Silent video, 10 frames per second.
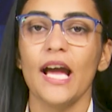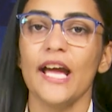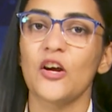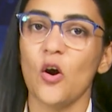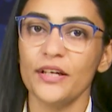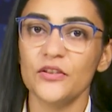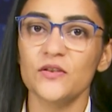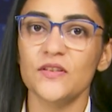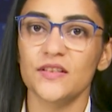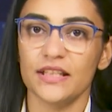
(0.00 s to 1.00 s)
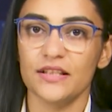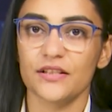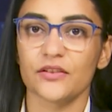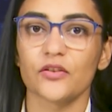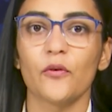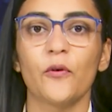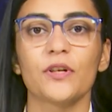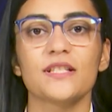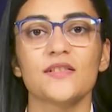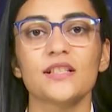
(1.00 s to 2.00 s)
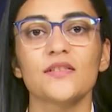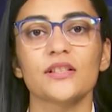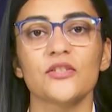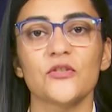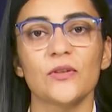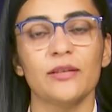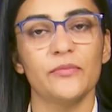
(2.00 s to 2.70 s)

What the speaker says: According to the Center for Disease Control and